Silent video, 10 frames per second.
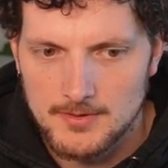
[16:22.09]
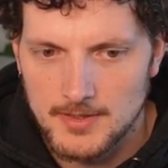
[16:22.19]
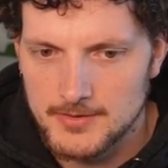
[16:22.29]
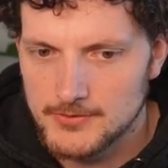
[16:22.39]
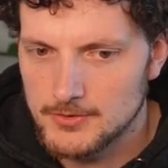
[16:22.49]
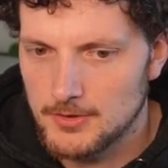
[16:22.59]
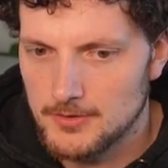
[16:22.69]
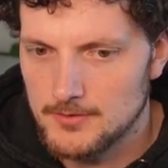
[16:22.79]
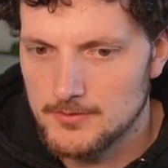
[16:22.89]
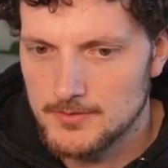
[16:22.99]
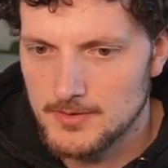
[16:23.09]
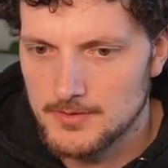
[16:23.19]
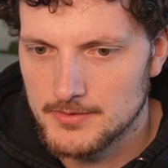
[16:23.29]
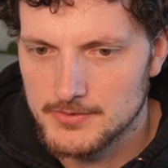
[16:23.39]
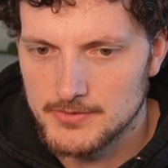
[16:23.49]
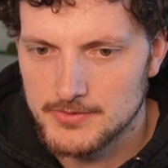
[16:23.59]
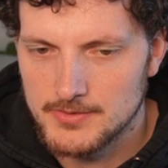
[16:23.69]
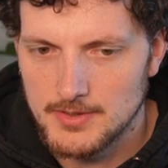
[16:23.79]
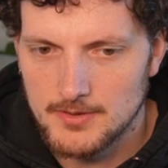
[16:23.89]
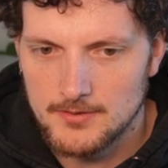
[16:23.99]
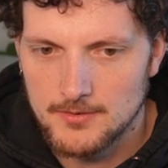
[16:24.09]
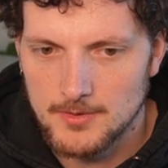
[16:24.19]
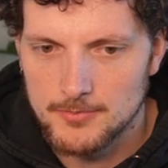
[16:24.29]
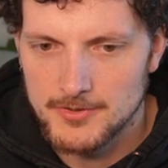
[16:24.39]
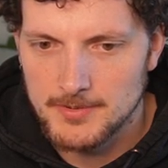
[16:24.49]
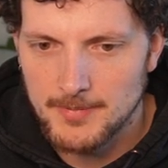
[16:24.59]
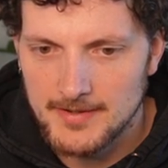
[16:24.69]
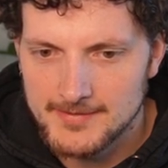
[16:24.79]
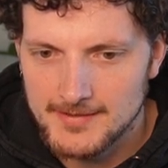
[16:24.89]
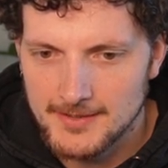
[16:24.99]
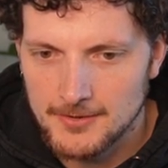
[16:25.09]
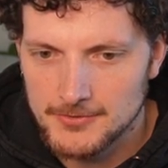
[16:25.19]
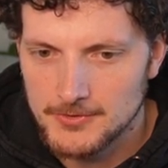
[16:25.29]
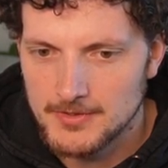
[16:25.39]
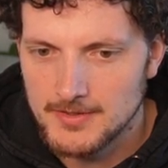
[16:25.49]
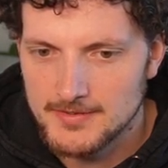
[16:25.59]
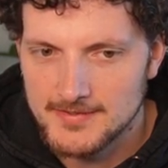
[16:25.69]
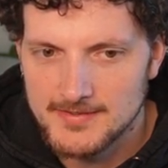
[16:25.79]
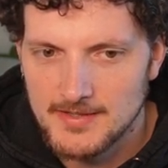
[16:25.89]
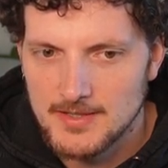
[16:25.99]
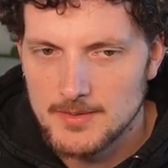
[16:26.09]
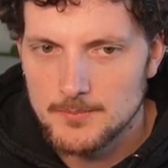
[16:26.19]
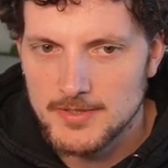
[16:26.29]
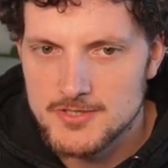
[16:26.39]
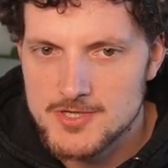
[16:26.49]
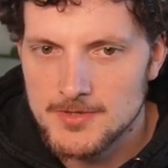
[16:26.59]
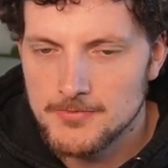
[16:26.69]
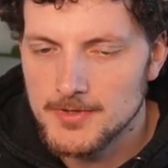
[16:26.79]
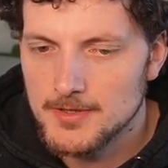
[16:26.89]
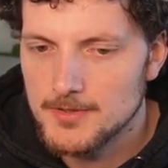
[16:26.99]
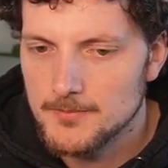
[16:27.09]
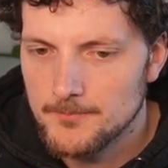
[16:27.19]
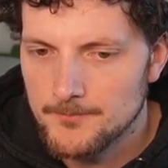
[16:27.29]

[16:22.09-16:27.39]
and so on. Yeah, this is all pretty basic. Also here, this BG fill